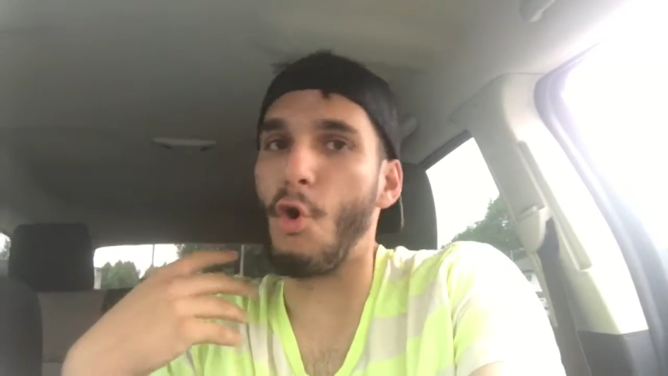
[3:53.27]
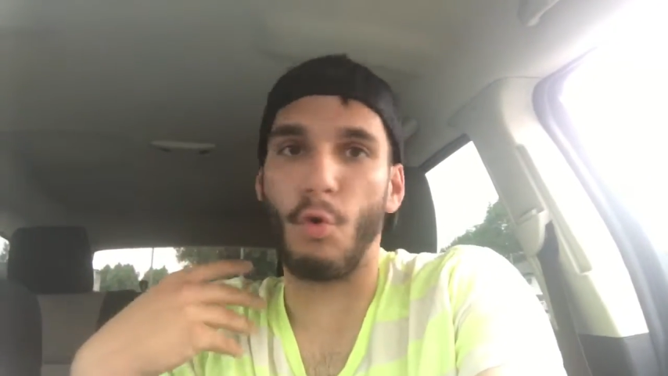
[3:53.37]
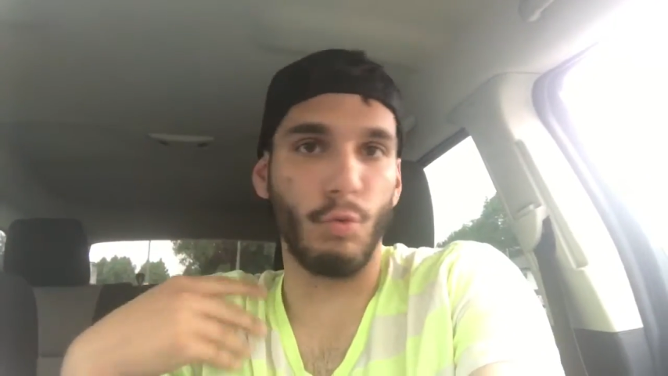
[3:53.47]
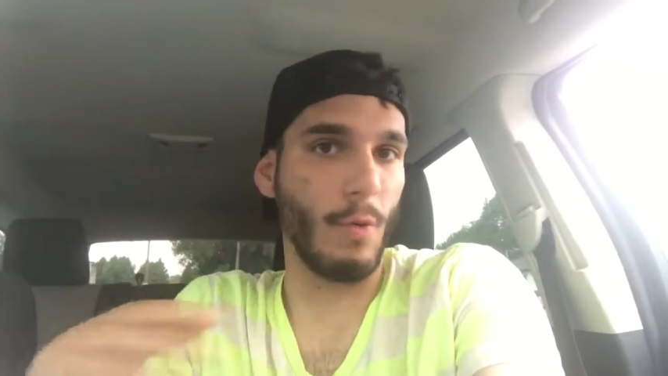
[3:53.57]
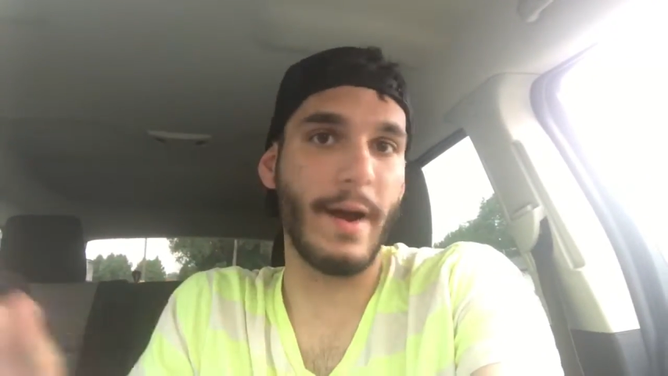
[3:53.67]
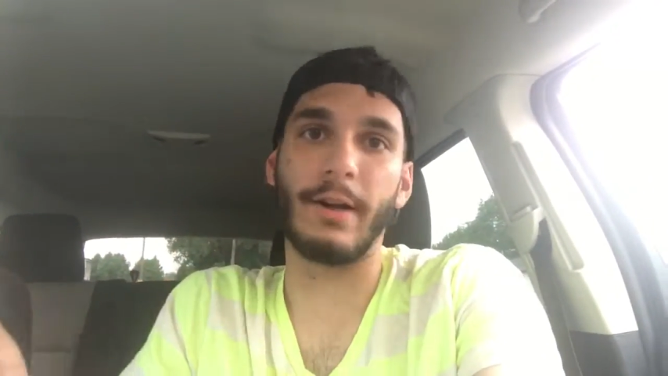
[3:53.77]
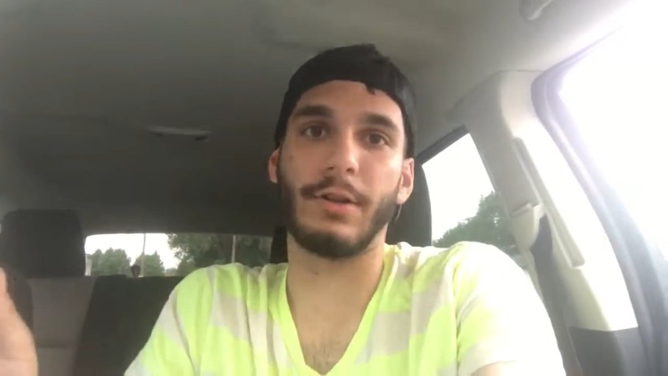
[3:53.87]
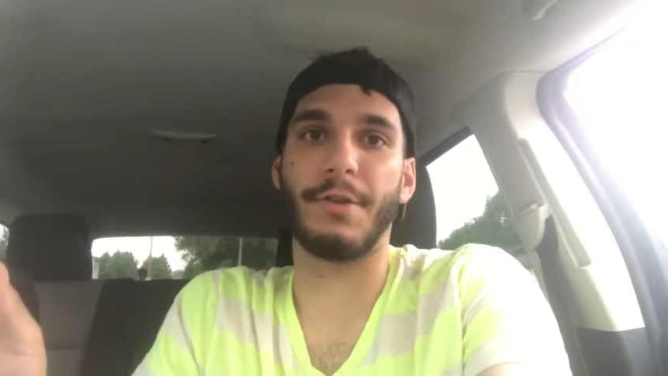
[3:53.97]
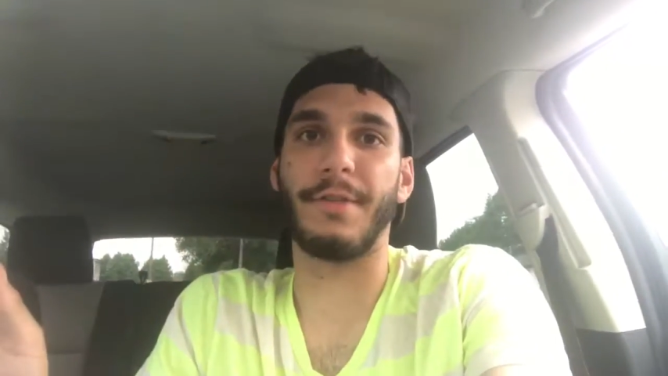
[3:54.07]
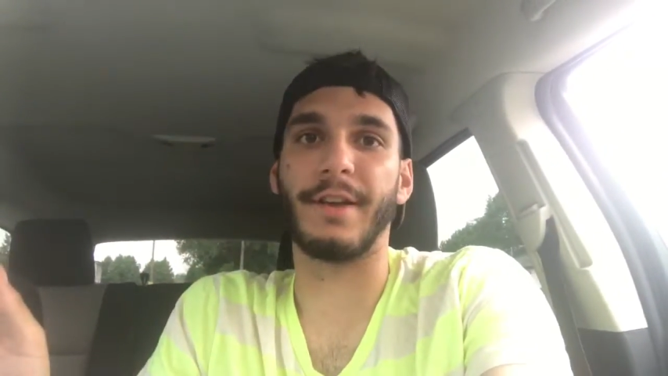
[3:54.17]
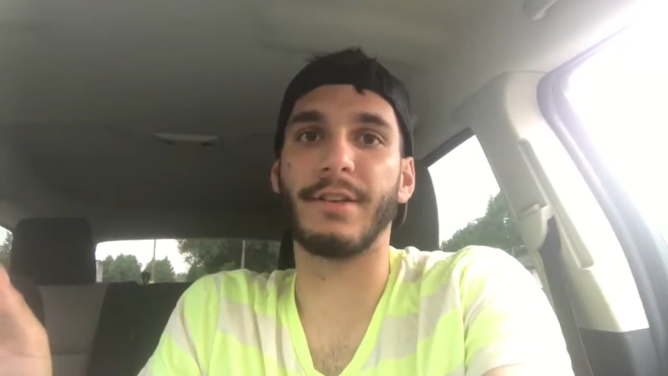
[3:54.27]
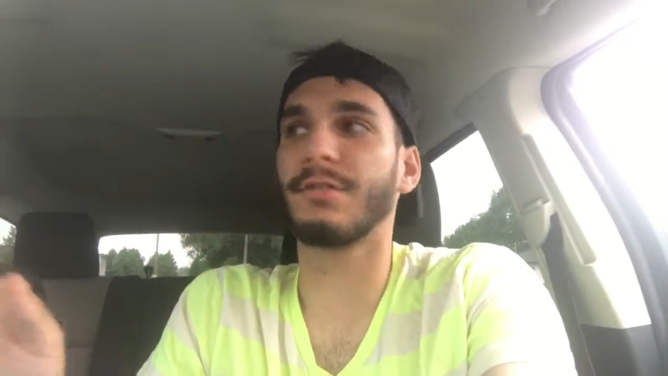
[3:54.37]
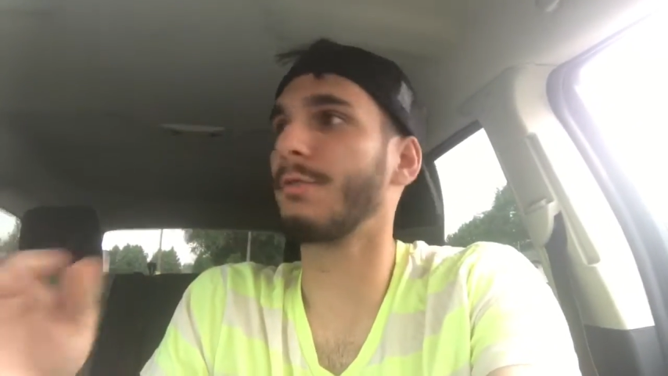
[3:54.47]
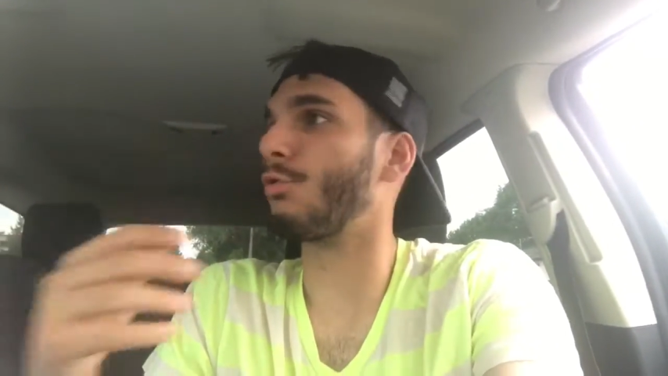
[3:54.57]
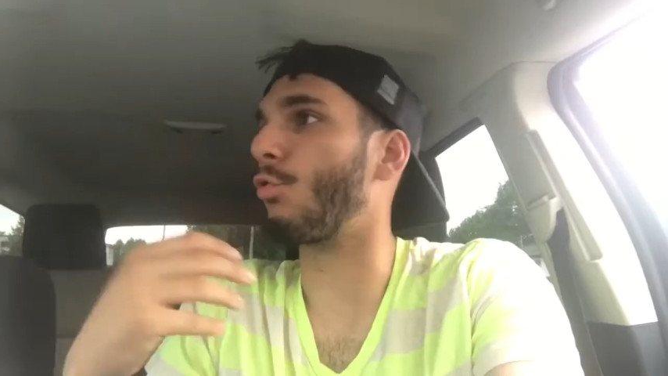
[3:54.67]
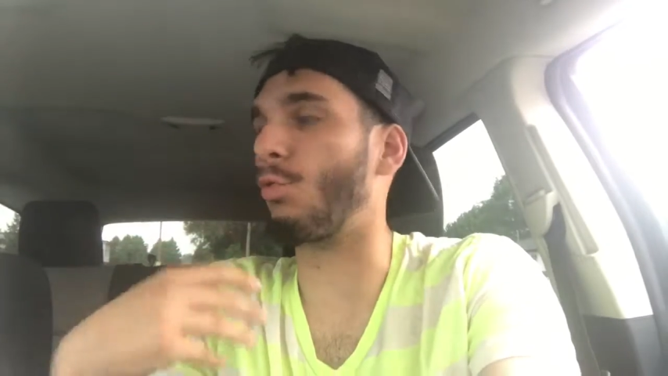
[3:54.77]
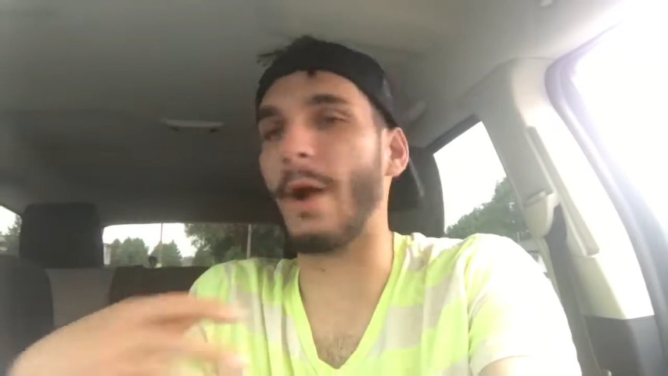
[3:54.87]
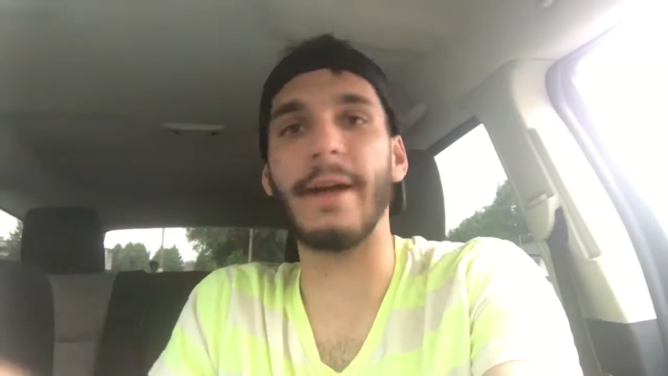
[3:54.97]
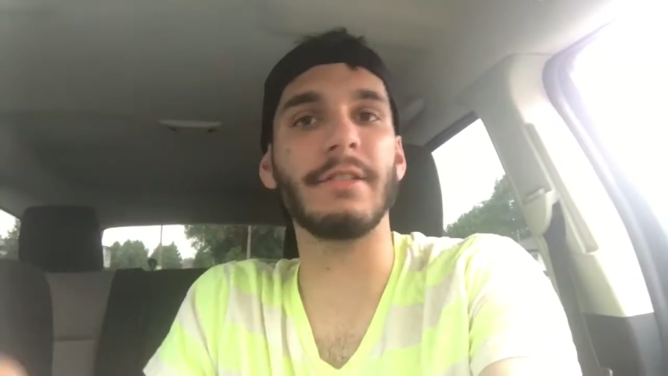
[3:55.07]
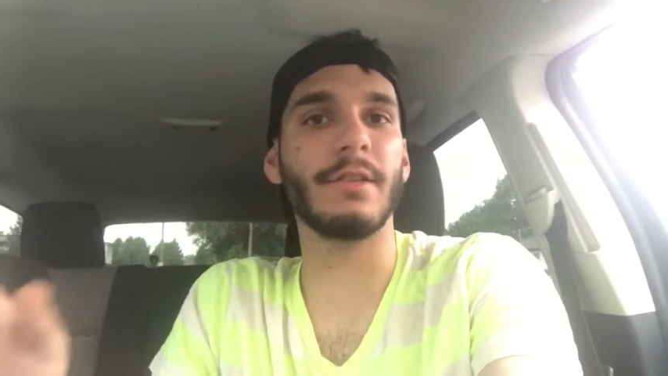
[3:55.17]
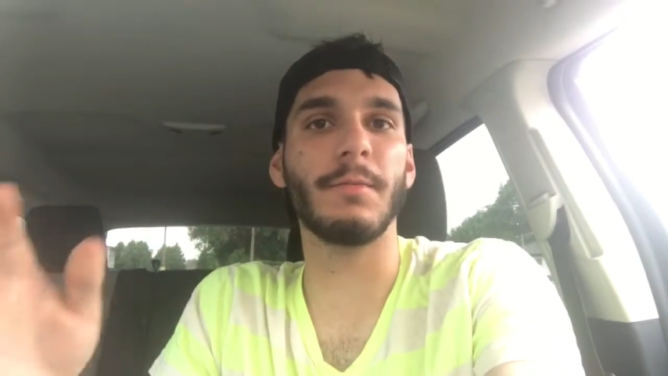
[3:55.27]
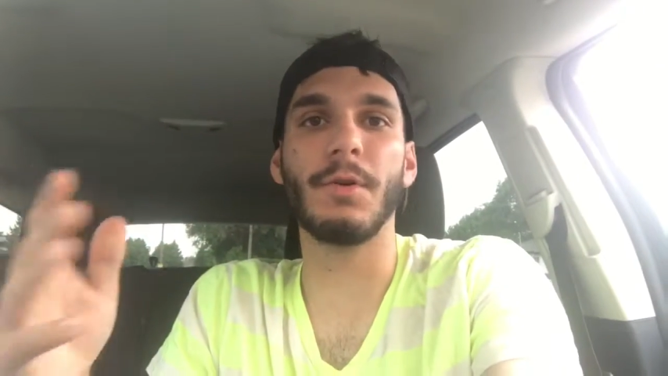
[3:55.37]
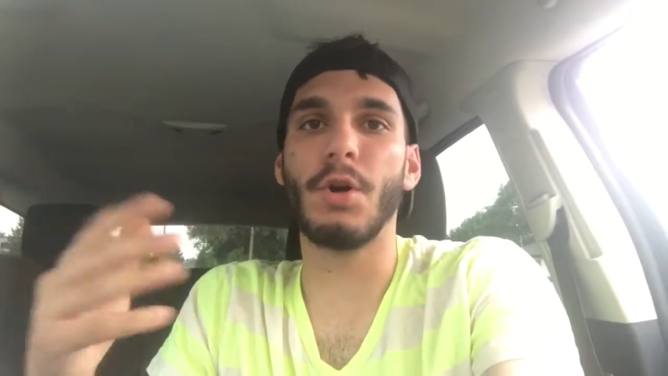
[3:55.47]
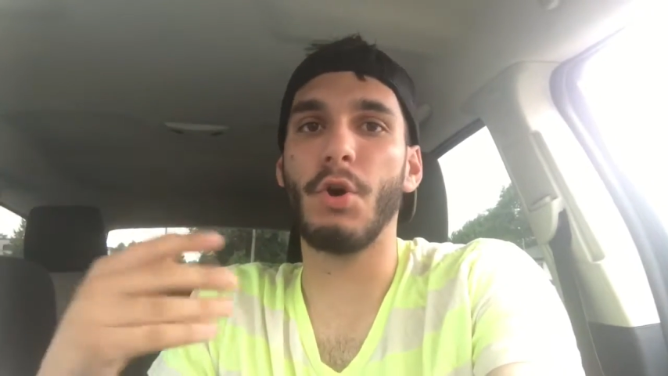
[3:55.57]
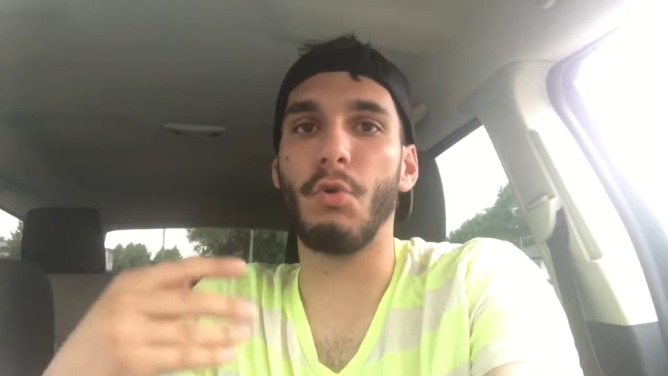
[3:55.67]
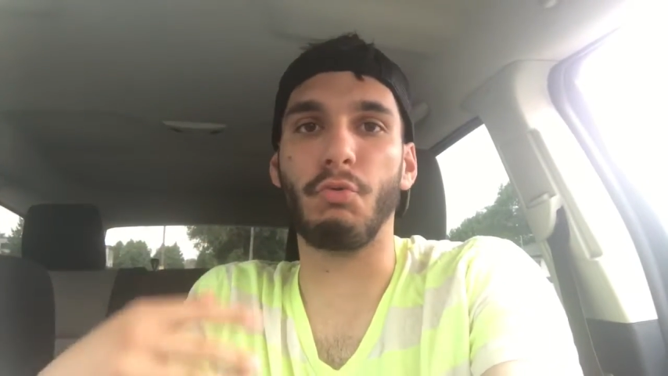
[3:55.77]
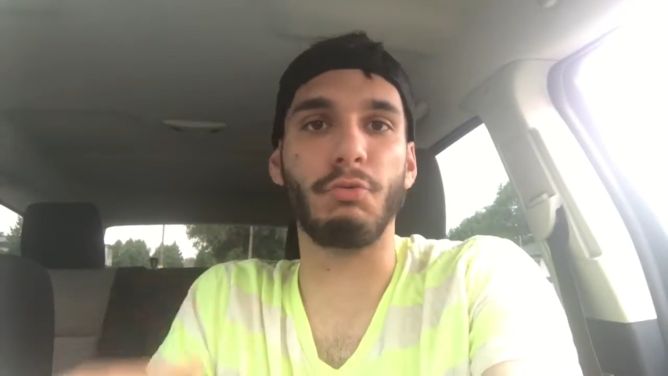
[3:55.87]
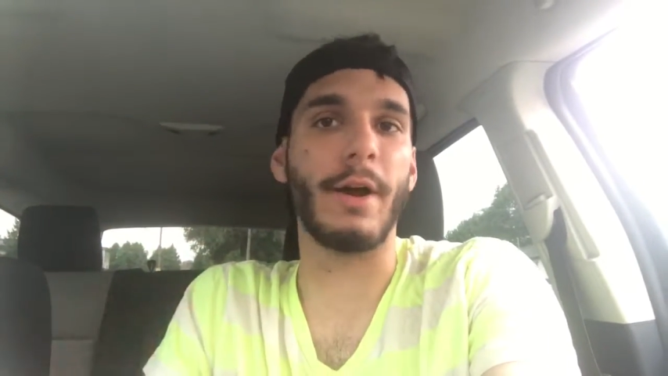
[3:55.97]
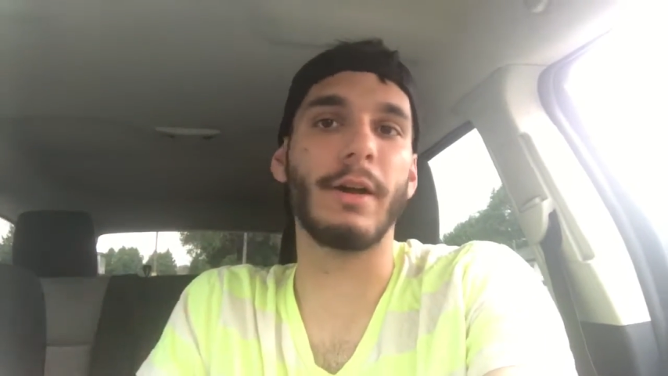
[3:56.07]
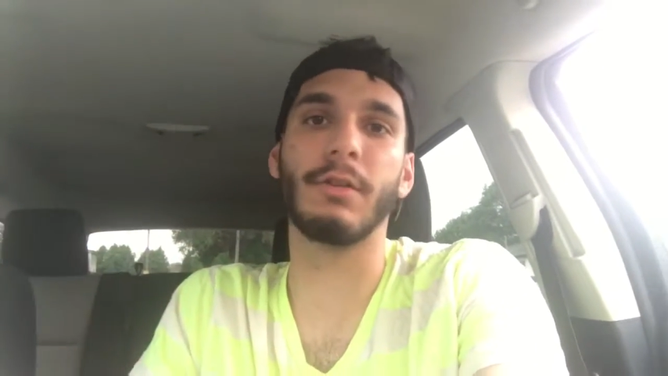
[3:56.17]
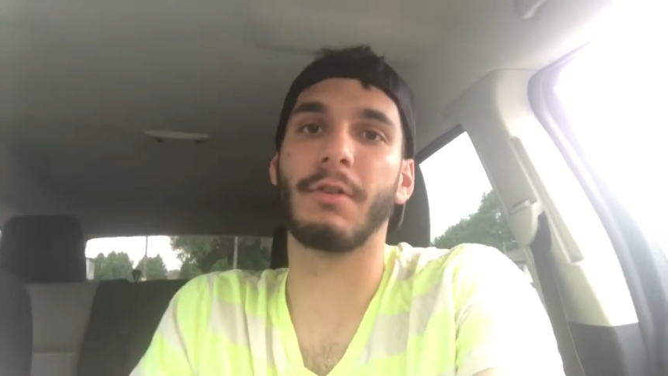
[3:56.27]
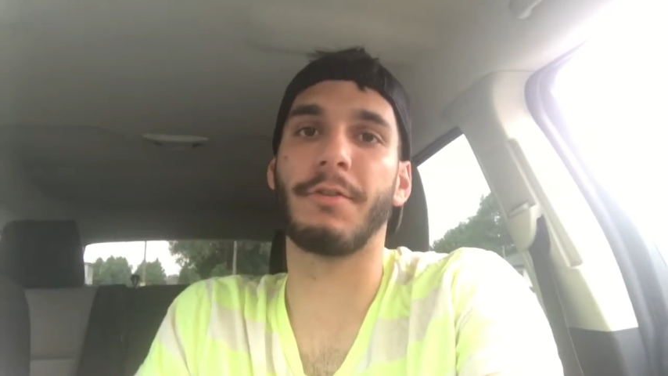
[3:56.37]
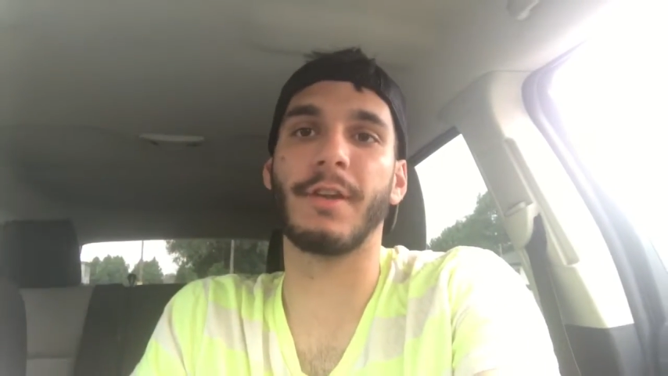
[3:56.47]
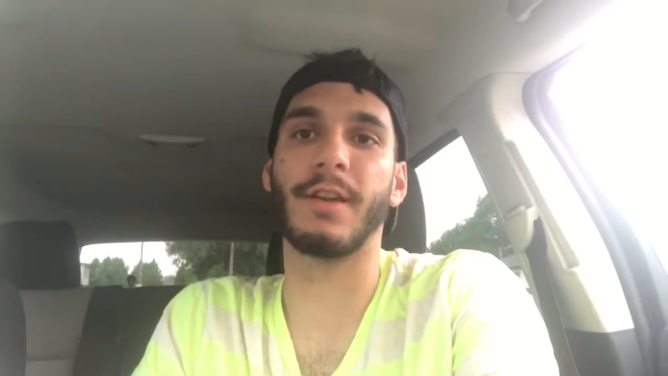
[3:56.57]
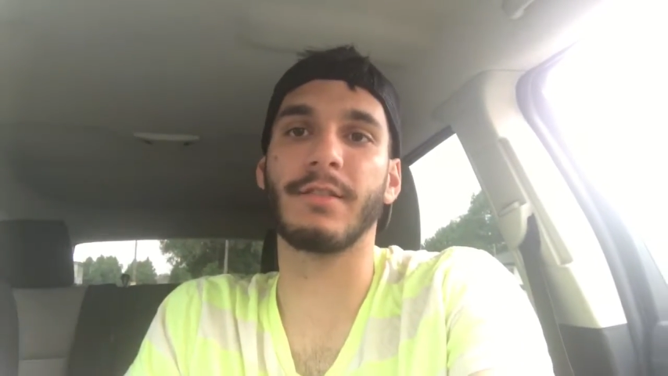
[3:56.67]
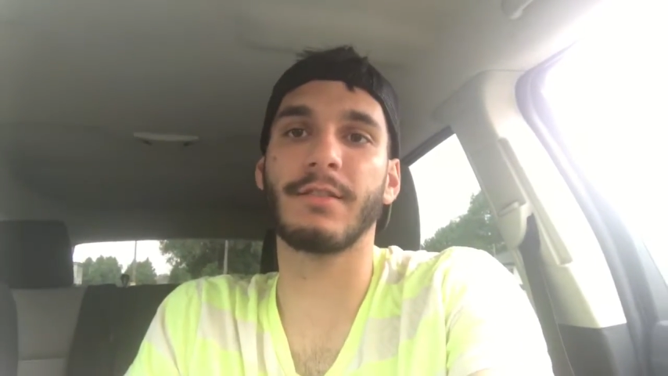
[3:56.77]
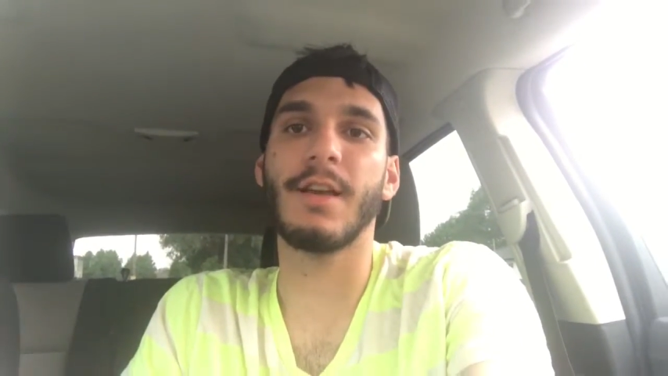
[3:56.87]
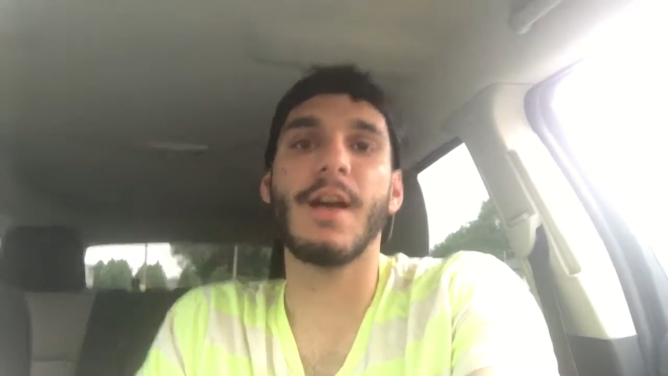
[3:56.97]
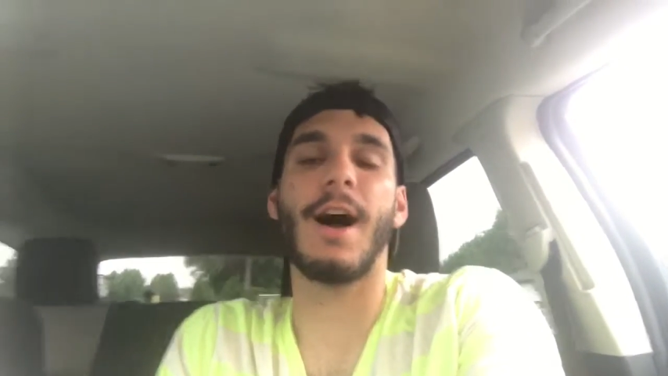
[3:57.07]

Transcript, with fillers: regular things, random regular things.